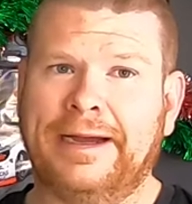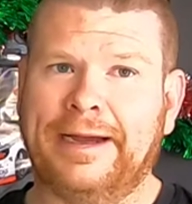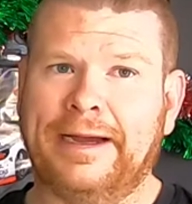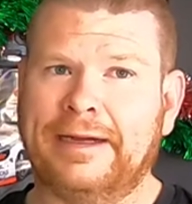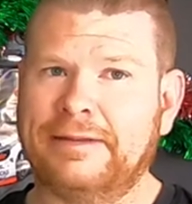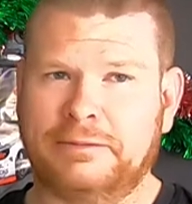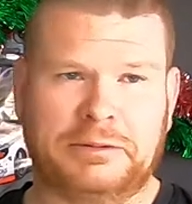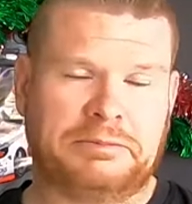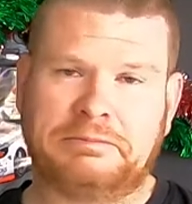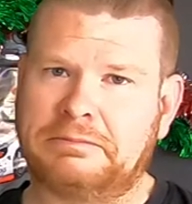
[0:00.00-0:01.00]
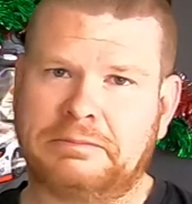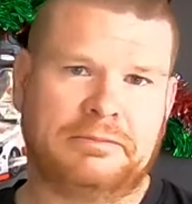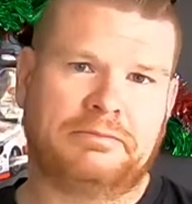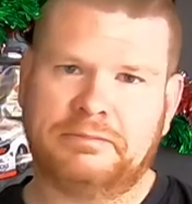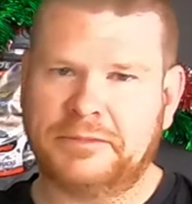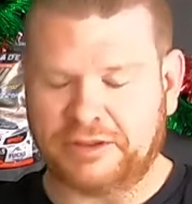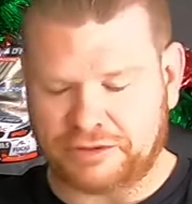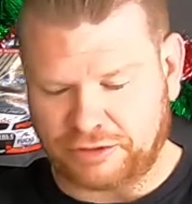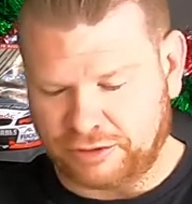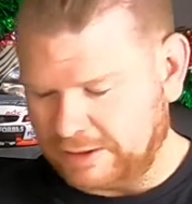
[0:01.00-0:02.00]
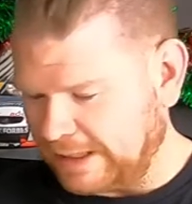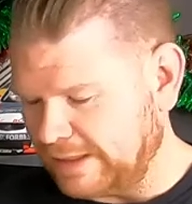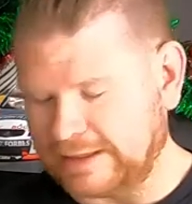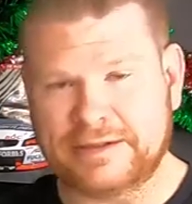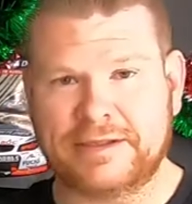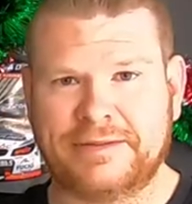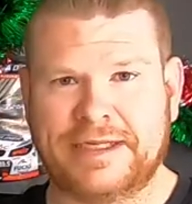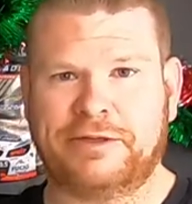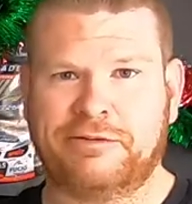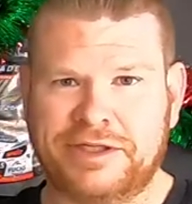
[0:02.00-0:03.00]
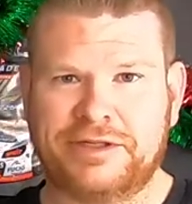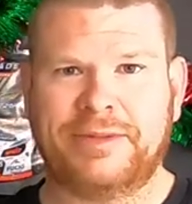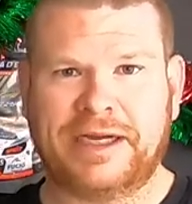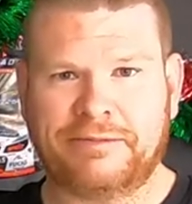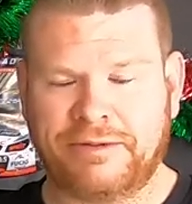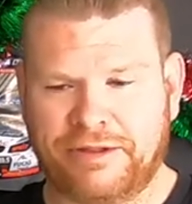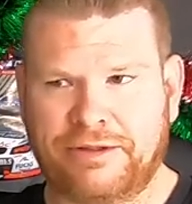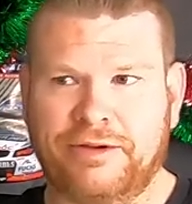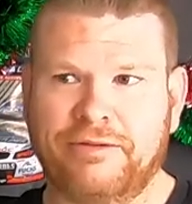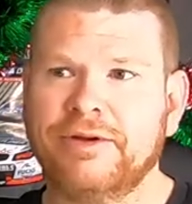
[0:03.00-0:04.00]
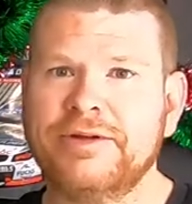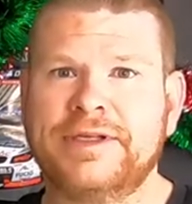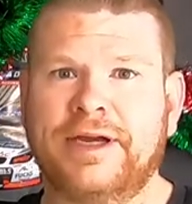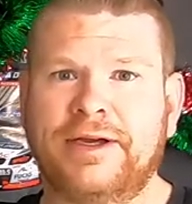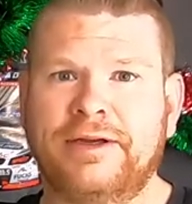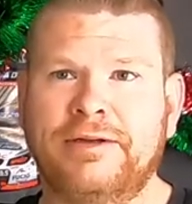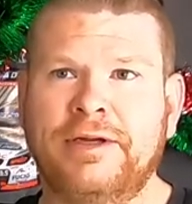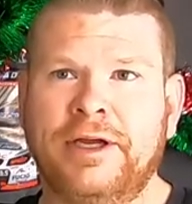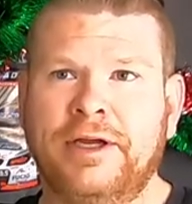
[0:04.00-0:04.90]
Not sure, because there was that question mark with Caruso